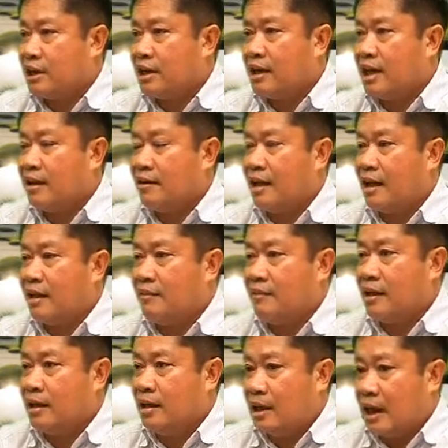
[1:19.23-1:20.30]
and had
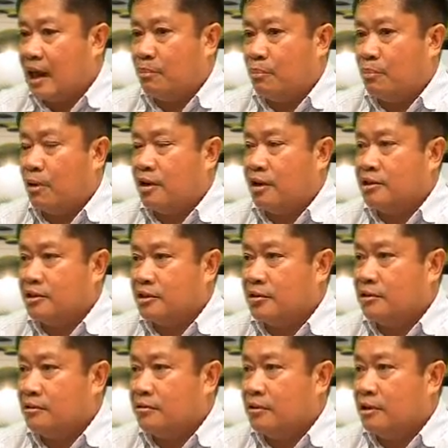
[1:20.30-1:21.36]
brought it
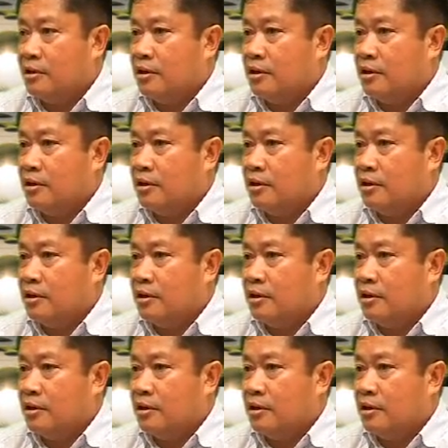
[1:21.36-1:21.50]
to